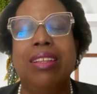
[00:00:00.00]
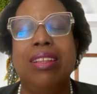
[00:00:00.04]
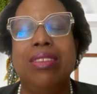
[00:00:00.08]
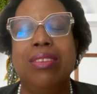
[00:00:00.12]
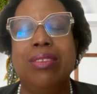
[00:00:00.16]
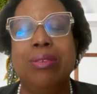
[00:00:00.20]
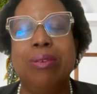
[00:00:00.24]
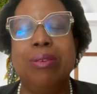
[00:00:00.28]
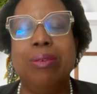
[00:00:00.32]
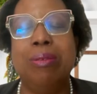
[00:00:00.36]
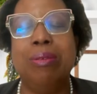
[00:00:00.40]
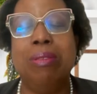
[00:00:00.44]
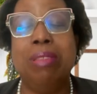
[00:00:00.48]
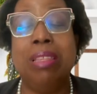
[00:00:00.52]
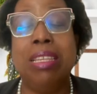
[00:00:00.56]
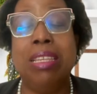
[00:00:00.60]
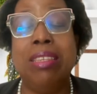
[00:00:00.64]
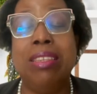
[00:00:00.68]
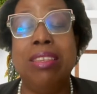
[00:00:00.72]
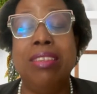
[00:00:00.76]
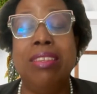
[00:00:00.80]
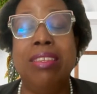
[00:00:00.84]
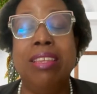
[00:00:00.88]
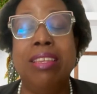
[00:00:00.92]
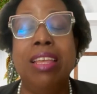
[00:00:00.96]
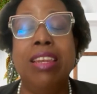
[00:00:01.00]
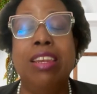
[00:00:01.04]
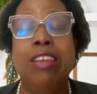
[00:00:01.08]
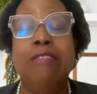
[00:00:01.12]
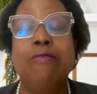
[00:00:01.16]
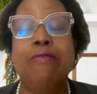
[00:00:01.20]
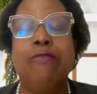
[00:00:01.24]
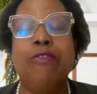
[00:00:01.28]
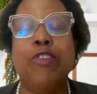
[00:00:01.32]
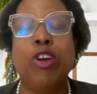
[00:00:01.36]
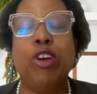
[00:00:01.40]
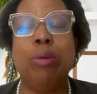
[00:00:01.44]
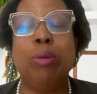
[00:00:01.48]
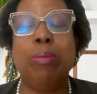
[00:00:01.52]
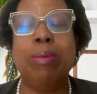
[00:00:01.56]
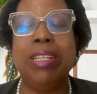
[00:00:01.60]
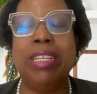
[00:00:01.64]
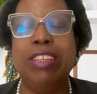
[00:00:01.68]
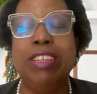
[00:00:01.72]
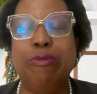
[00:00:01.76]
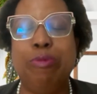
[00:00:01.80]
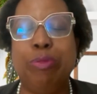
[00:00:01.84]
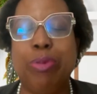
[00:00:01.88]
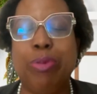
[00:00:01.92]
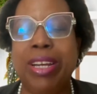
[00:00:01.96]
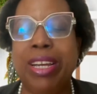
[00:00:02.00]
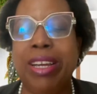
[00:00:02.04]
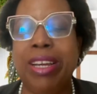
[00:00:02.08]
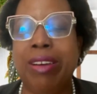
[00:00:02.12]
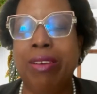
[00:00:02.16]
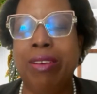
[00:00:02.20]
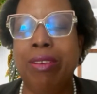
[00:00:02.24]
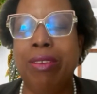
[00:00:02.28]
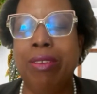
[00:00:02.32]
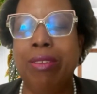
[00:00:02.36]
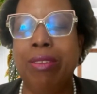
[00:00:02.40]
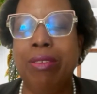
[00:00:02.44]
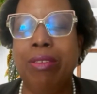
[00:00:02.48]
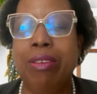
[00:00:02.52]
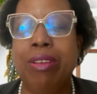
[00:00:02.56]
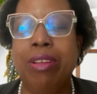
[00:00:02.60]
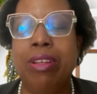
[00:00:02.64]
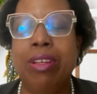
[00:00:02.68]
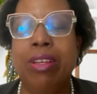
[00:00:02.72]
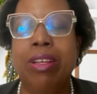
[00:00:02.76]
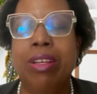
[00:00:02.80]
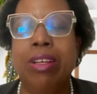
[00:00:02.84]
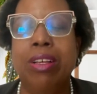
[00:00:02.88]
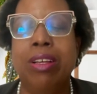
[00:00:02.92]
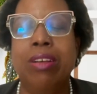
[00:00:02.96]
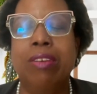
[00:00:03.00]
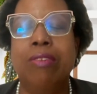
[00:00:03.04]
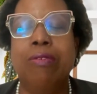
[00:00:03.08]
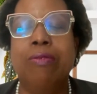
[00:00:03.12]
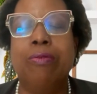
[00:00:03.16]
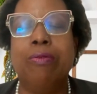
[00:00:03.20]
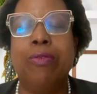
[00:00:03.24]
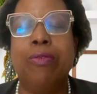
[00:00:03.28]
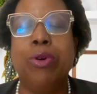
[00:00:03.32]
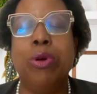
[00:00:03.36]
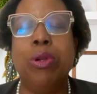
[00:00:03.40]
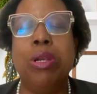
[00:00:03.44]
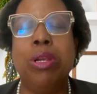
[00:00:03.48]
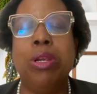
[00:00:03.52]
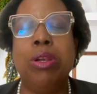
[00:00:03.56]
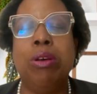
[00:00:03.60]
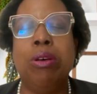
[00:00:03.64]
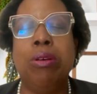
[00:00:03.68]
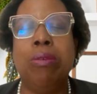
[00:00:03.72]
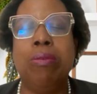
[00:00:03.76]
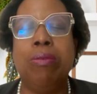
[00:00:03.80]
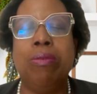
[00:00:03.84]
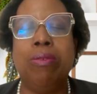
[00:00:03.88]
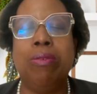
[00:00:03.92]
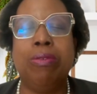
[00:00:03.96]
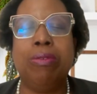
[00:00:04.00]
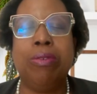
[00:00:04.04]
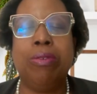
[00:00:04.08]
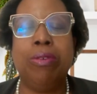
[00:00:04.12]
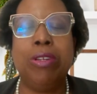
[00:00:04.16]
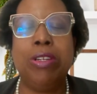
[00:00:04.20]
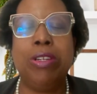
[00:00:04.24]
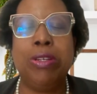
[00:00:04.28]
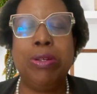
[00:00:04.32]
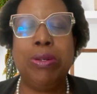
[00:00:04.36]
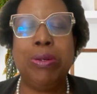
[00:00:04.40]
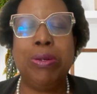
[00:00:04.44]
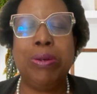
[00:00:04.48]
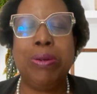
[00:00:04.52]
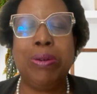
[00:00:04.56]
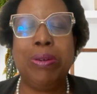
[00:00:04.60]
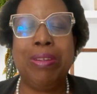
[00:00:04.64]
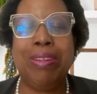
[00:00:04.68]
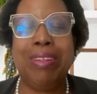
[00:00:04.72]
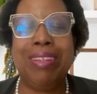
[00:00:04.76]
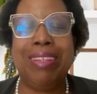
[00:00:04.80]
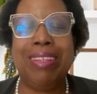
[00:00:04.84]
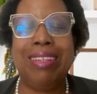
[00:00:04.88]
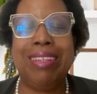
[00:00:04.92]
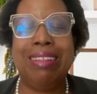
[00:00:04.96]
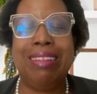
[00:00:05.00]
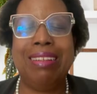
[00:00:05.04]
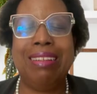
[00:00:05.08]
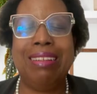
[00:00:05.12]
So this is an affirmative prayer for love for Dawn.